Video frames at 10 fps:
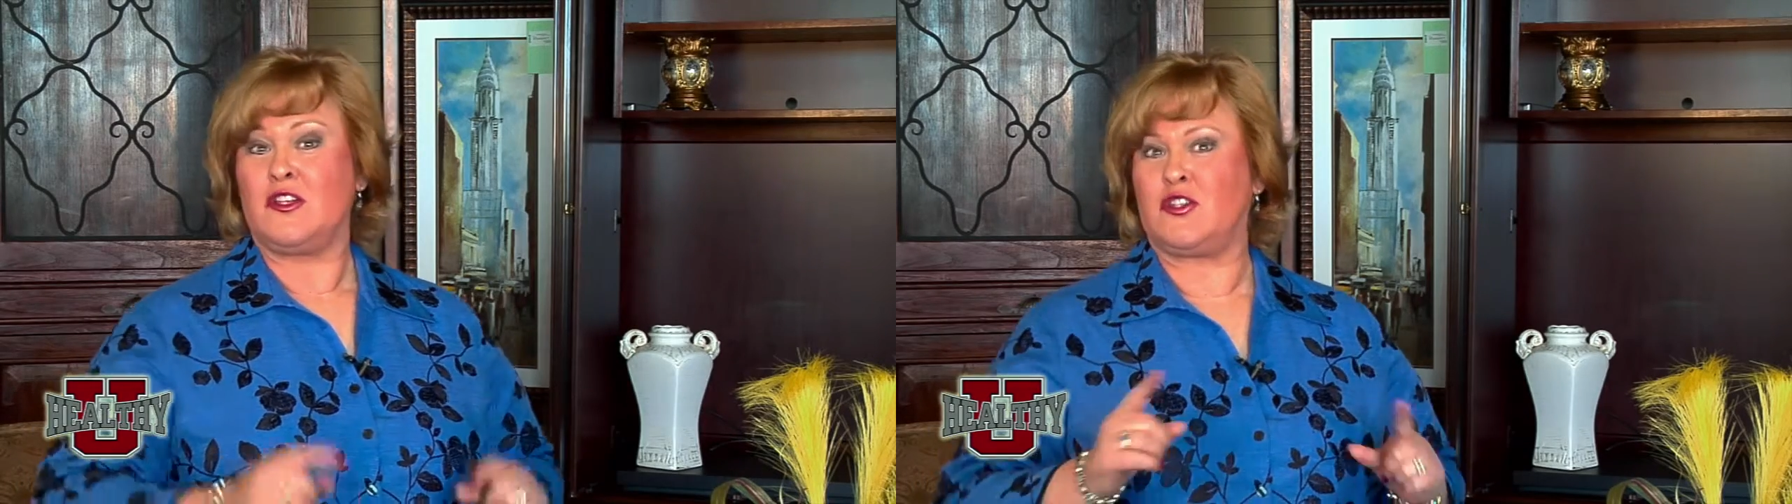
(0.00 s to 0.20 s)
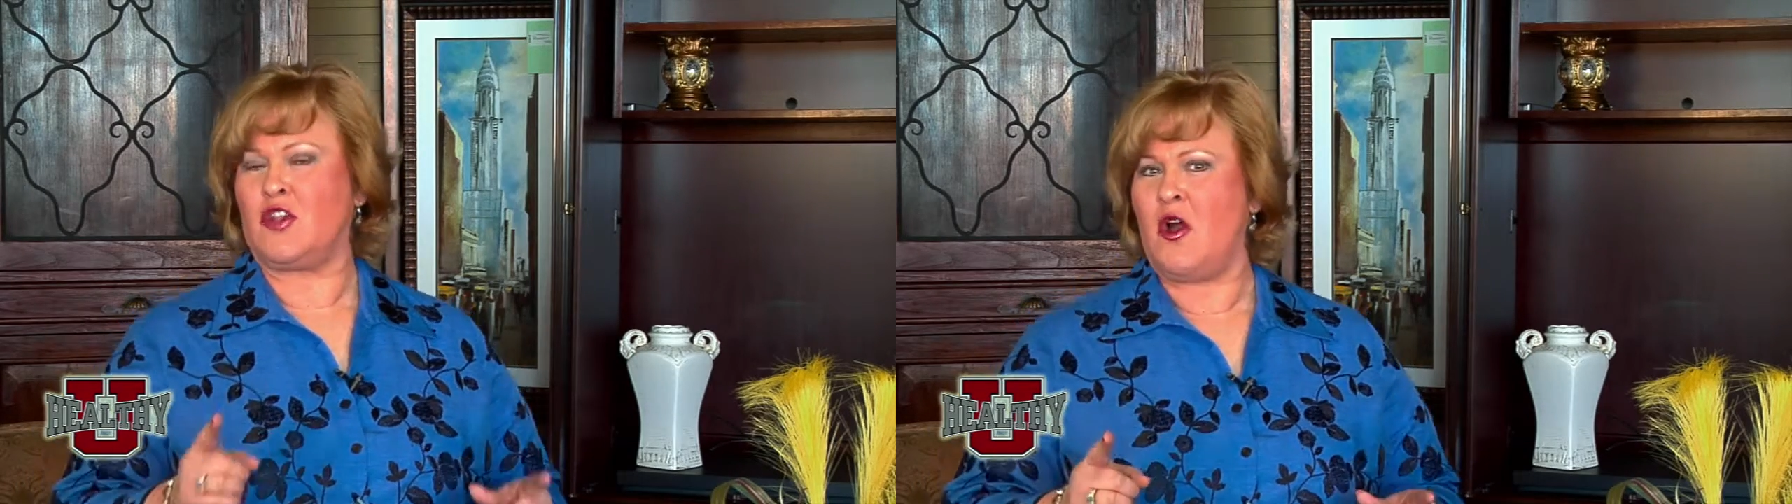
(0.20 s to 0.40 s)

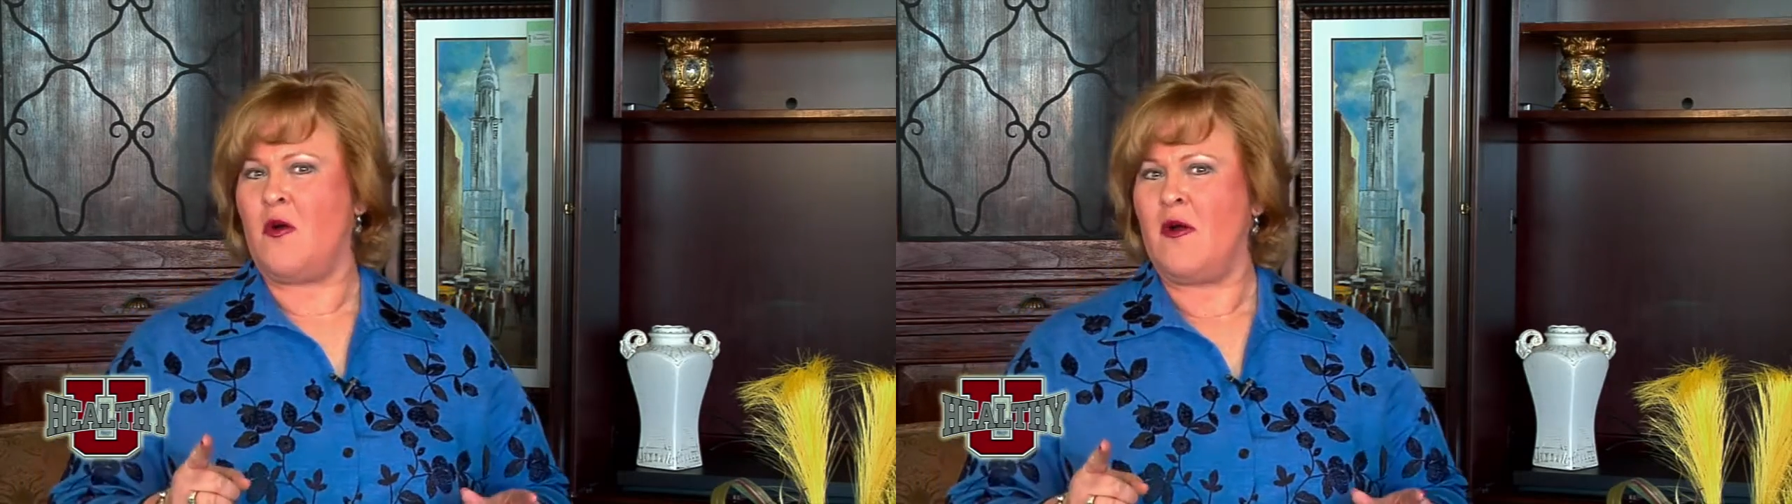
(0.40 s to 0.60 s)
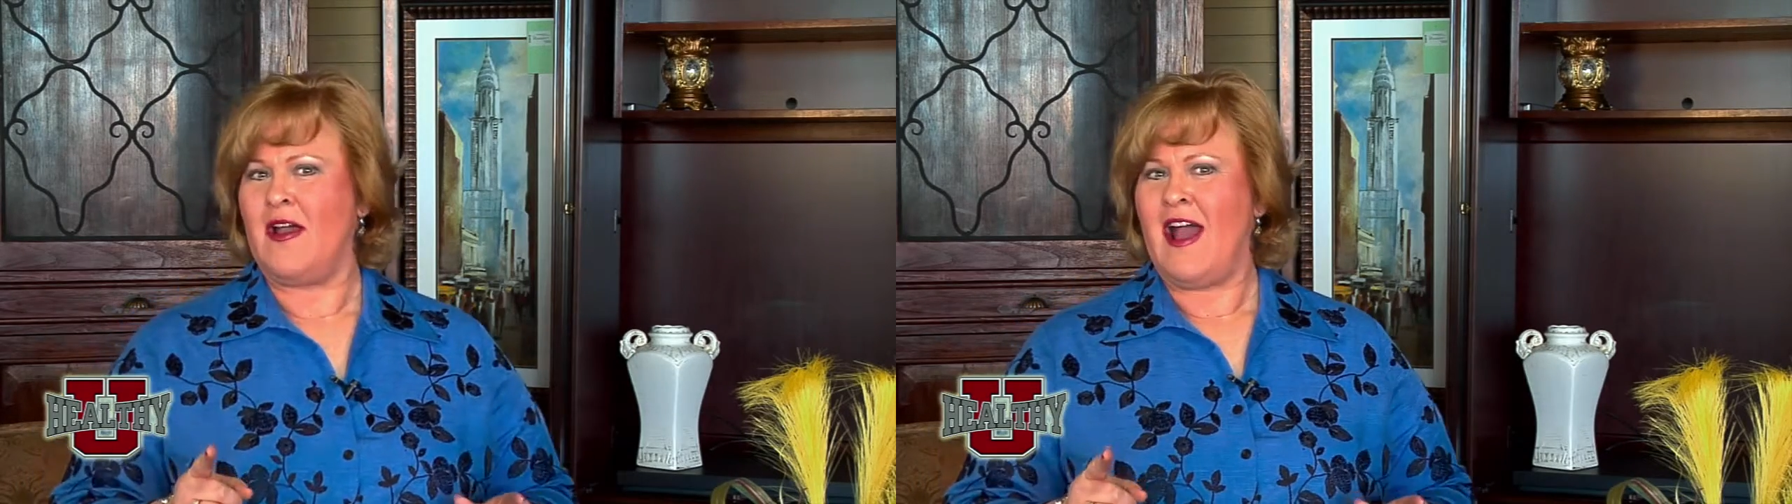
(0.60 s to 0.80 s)

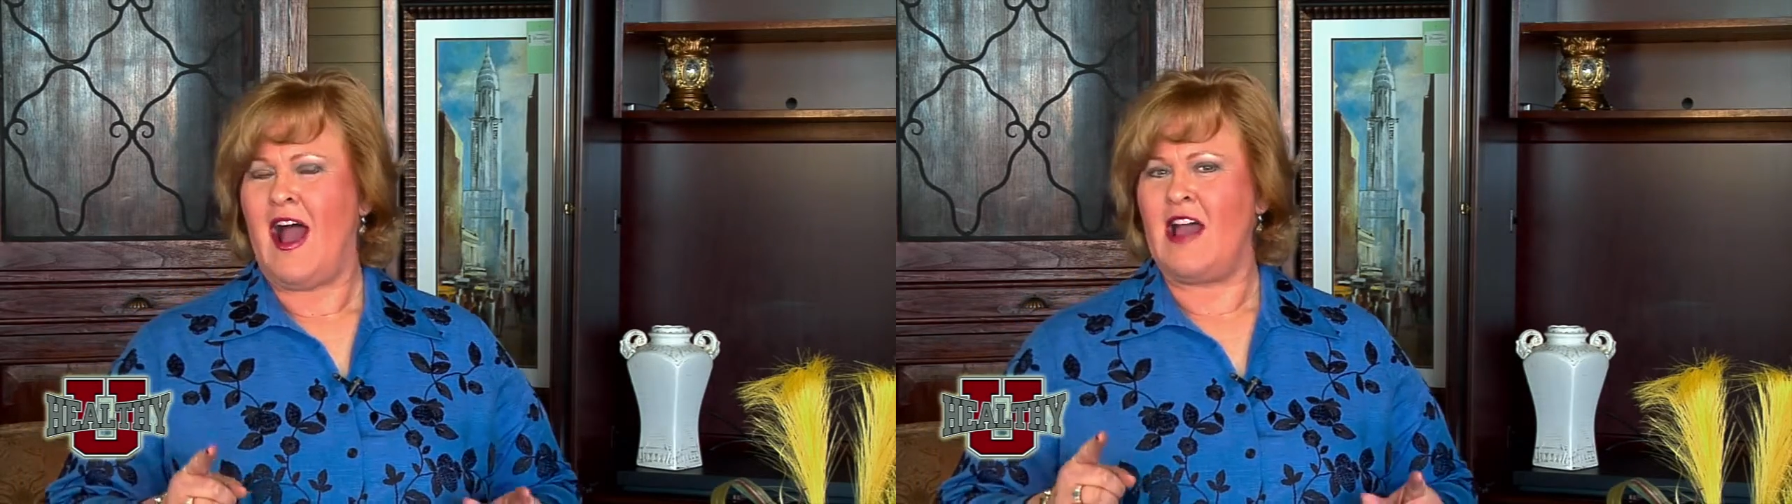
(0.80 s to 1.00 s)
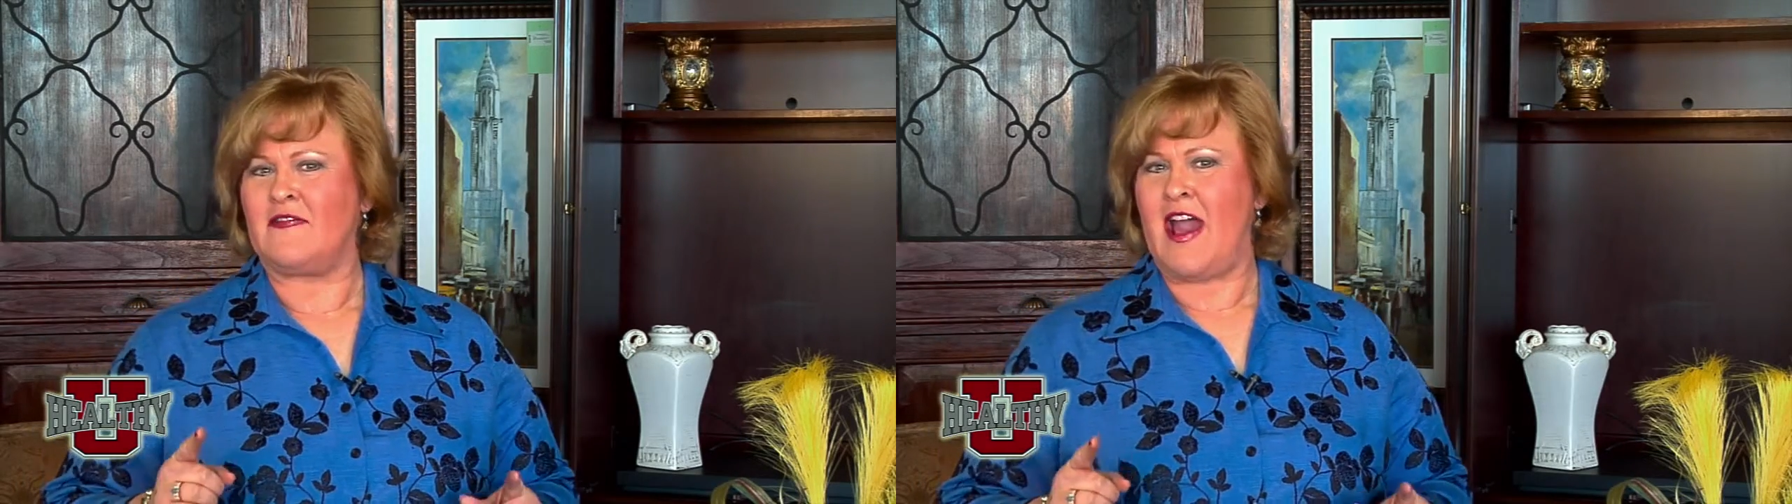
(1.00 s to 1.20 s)
So
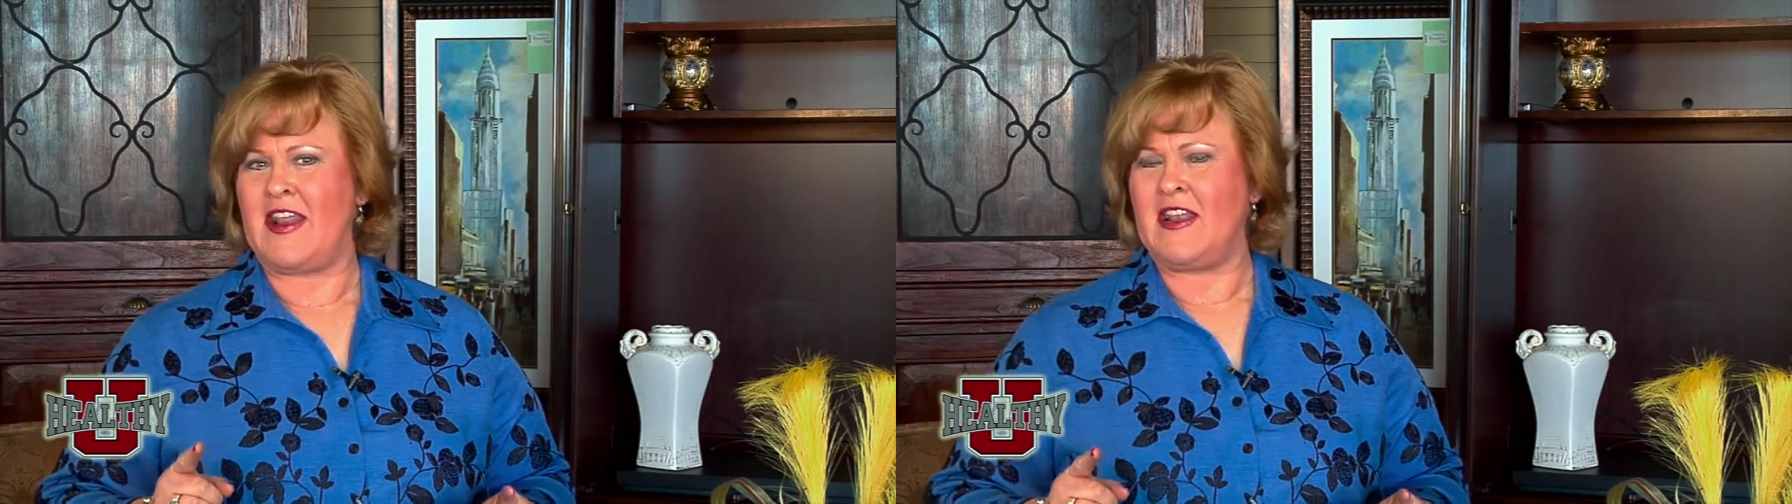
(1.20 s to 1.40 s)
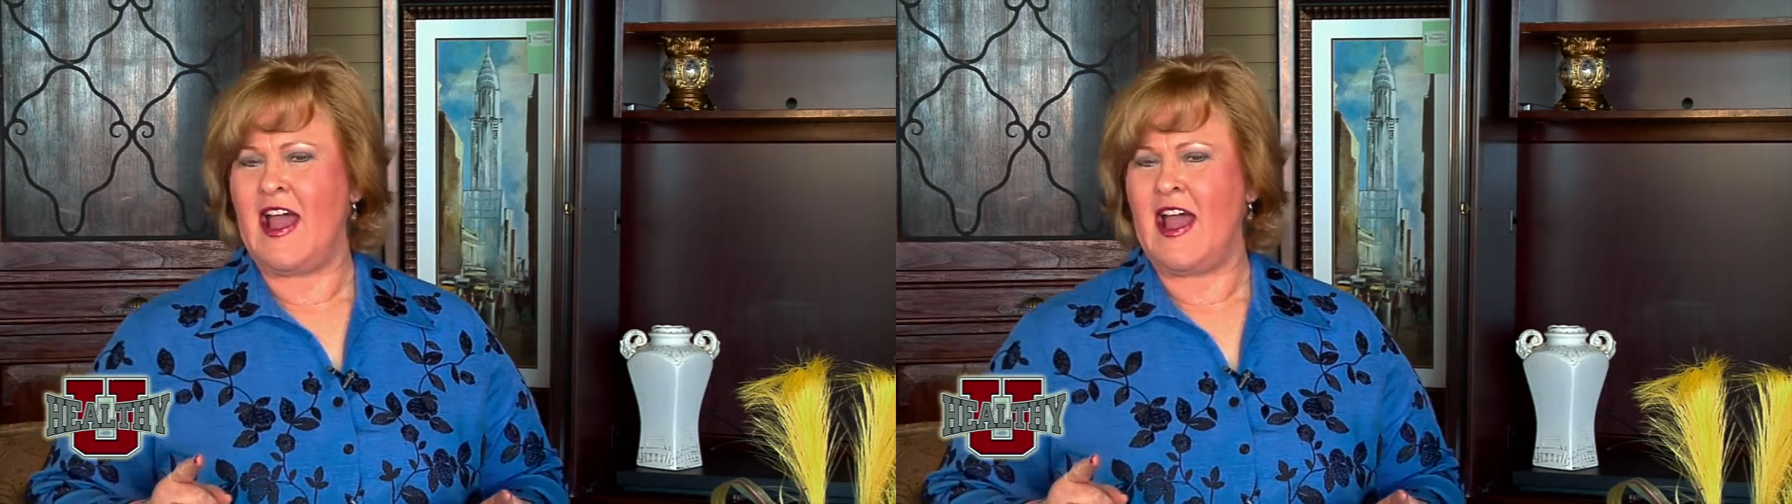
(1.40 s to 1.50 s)
I've got